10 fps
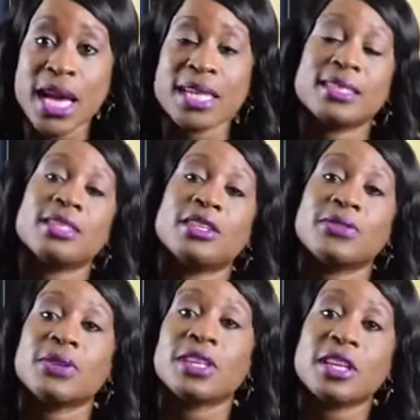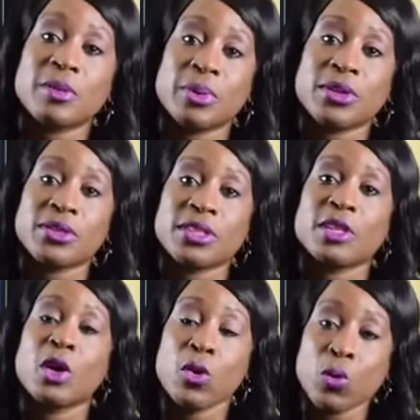as it does for the other
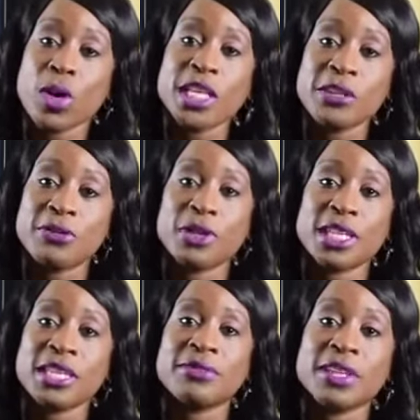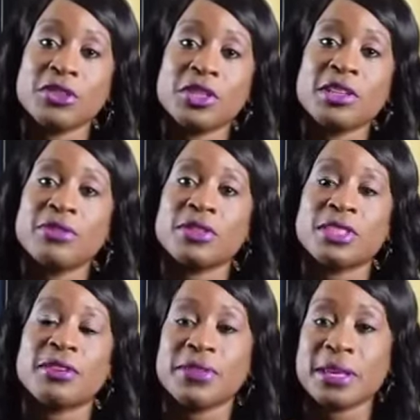person. When you forgive, then you give
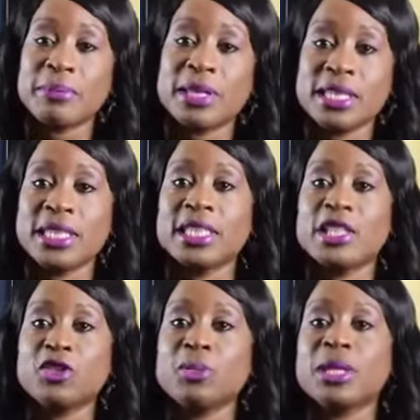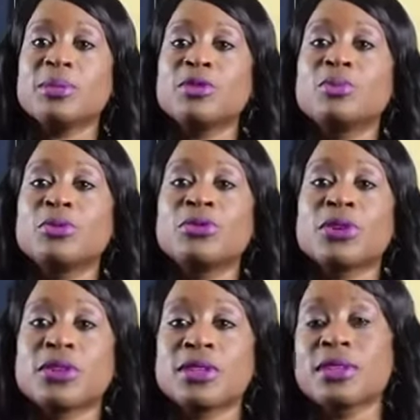yourself the ability to be able to move
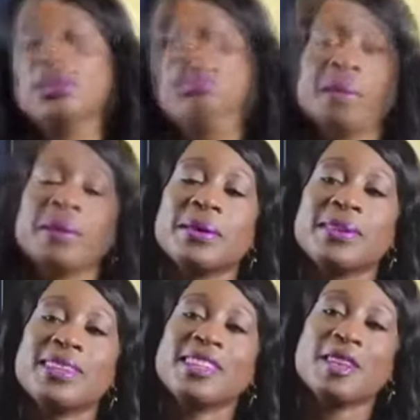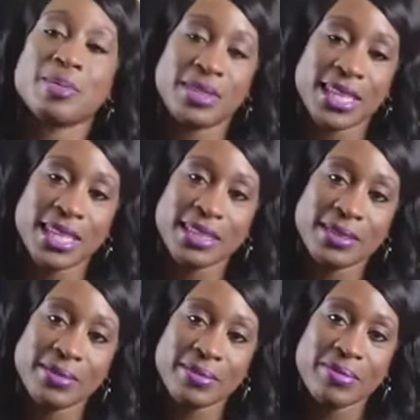on. Number 10,
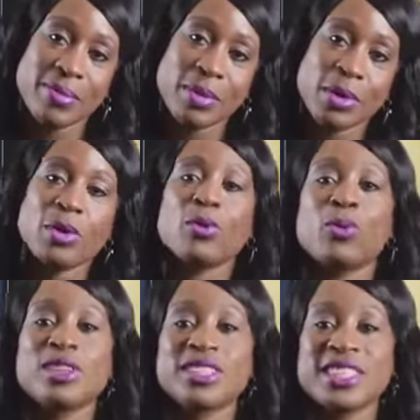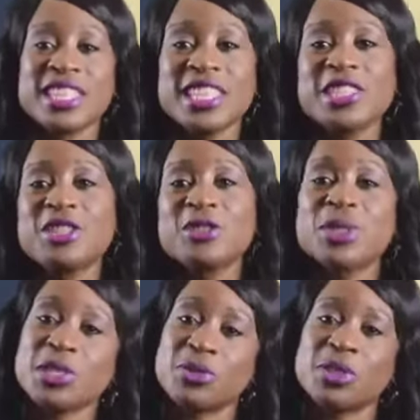once the issue
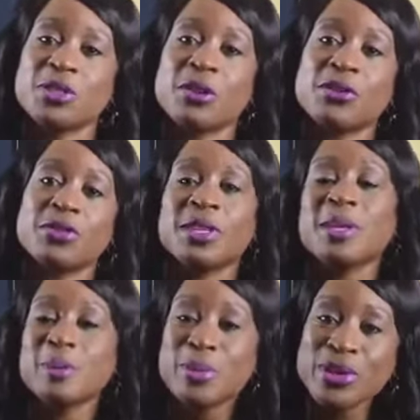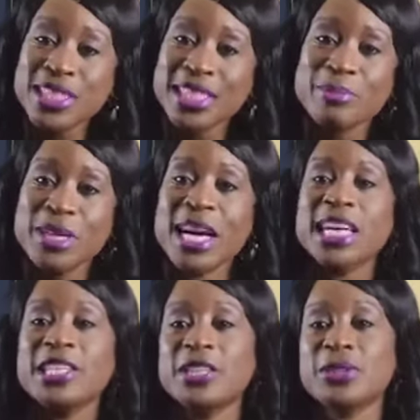is resolved, put it
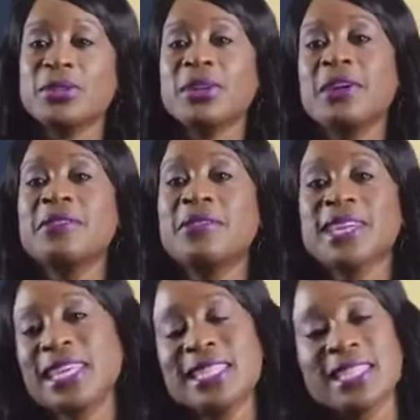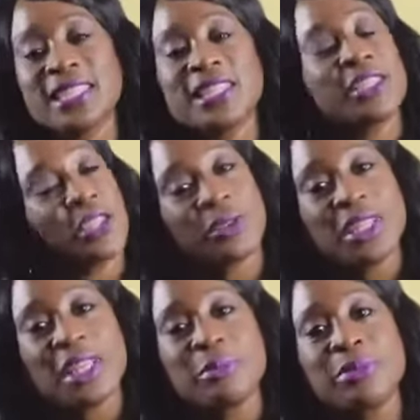behind you. Forget it. Don't
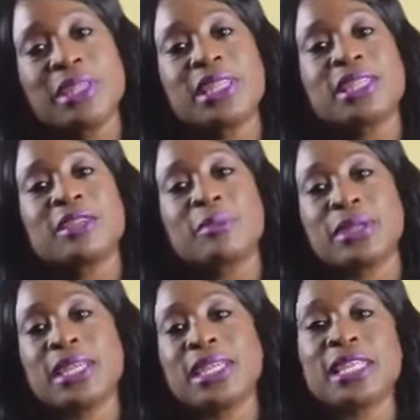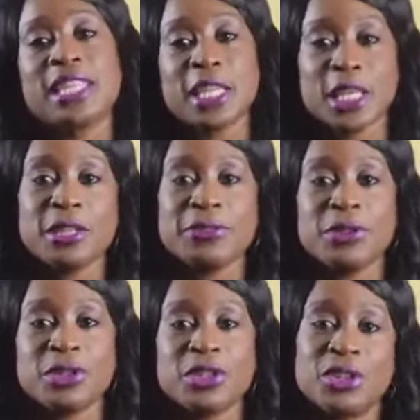keep bringing it up again in the
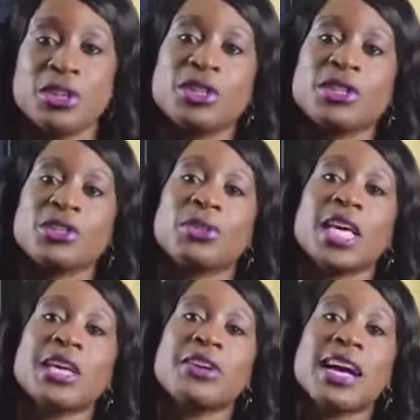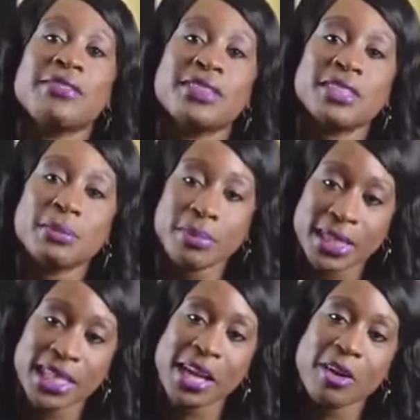future. So there you have it, my
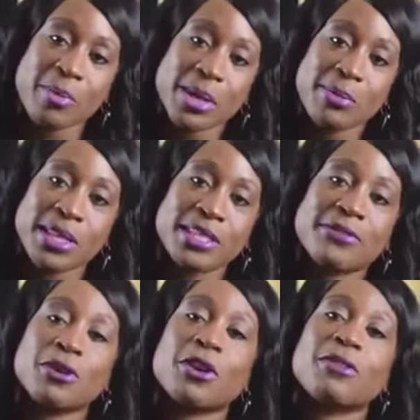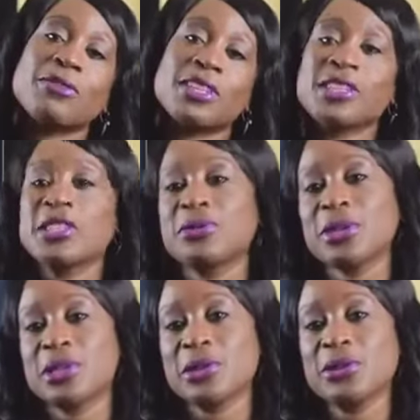10 commandments for conflict
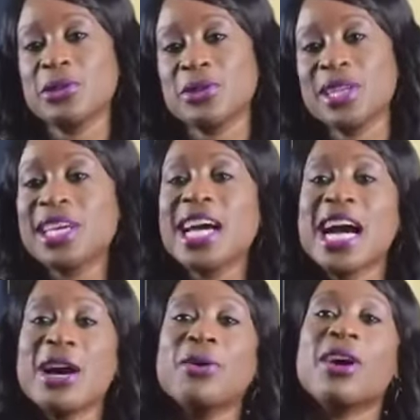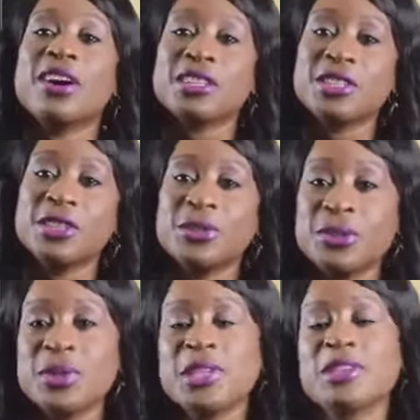resolution. How are
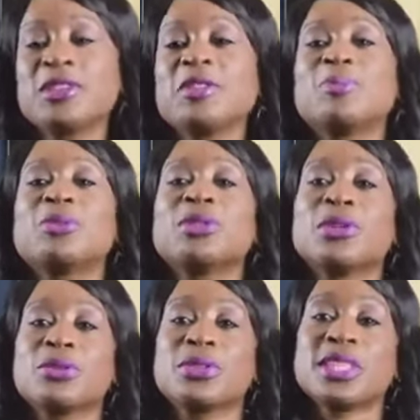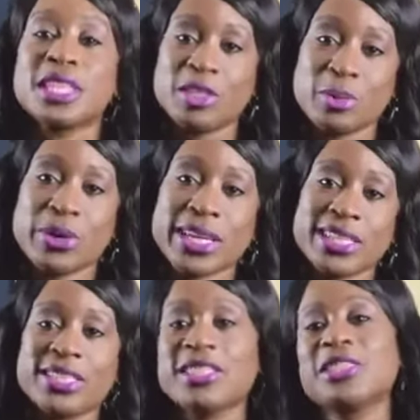you going to put those into
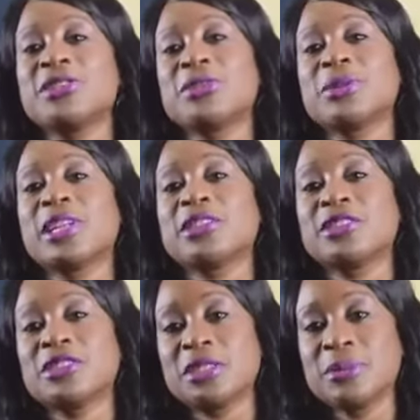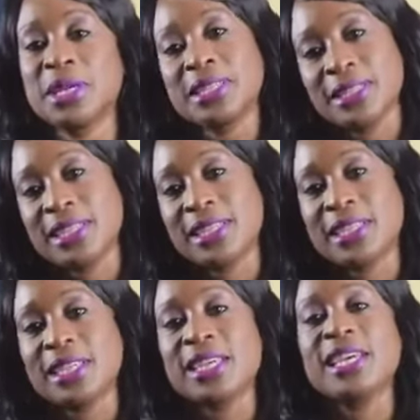practice in your relationship today?
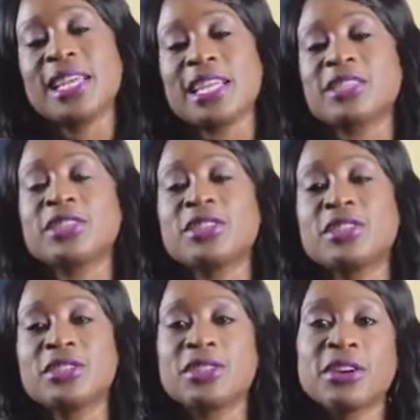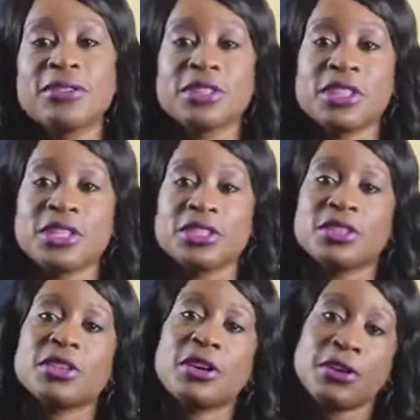Let's continue the
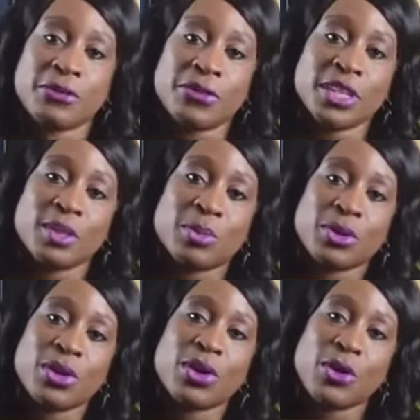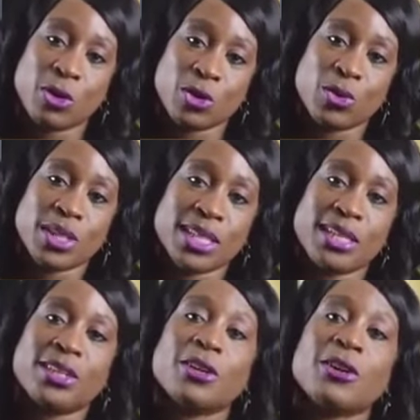conversation on Facebook or Twitter,
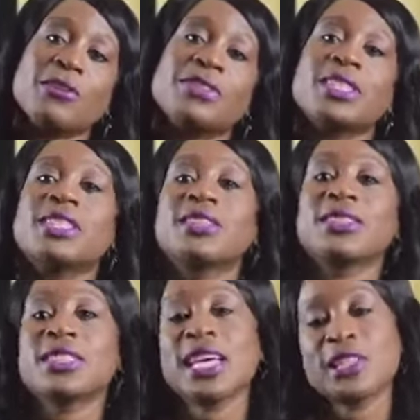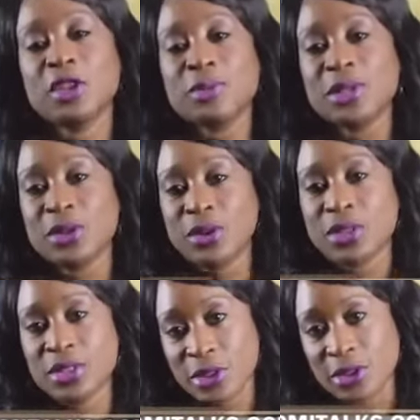or visit us at
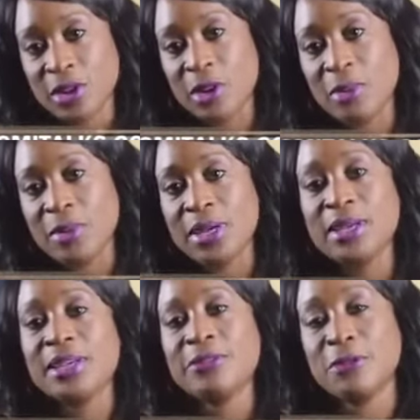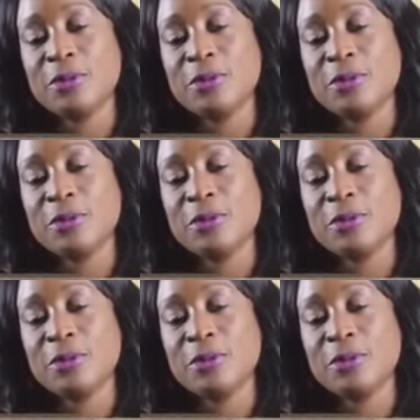tomitalks.com for